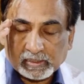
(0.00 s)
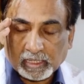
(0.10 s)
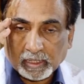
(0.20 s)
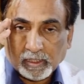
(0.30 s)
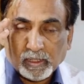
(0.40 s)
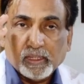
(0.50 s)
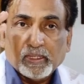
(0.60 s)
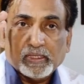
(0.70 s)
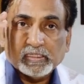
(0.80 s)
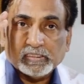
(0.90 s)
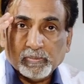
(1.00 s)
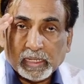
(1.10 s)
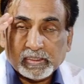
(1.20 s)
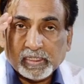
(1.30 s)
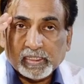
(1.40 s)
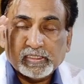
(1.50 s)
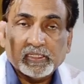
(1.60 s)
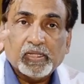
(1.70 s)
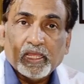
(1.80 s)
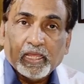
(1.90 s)
skill, his
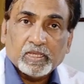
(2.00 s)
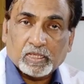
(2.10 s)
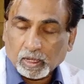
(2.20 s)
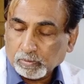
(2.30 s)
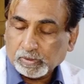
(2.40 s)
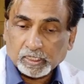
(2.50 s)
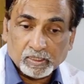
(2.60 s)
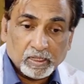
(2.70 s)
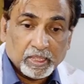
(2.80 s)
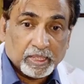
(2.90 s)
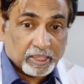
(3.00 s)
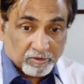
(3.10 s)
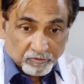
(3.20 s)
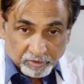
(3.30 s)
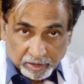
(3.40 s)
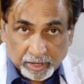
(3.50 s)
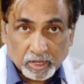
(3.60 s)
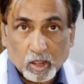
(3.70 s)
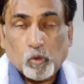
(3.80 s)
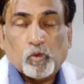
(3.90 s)
imagination comes in
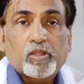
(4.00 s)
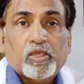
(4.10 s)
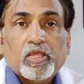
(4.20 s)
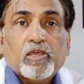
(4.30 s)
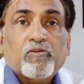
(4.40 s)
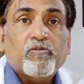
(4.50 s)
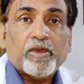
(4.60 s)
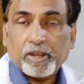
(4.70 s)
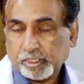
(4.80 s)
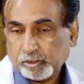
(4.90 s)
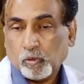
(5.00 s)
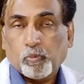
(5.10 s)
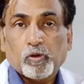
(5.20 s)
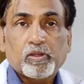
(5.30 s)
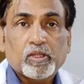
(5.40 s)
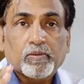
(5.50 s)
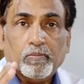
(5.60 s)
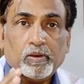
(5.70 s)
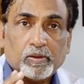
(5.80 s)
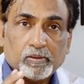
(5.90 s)
figuring out where I should put
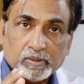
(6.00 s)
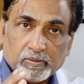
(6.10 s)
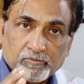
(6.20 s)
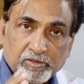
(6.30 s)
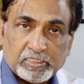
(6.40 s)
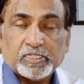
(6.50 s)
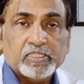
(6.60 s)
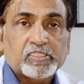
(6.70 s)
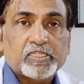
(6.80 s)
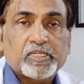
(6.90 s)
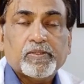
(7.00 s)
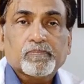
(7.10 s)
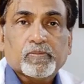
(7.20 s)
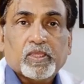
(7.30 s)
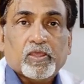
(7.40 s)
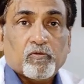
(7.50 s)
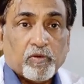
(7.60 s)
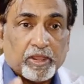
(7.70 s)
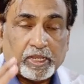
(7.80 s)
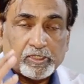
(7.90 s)
which density,
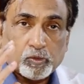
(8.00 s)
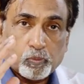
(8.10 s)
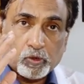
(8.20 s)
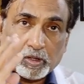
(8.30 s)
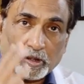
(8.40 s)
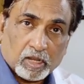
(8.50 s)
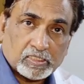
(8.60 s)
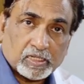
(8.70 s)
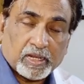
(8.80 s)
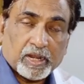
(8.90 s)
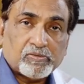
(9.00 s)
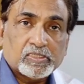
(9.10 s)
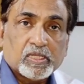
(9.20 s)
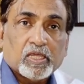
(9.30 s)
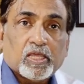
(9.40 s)
where I should put larger grafts,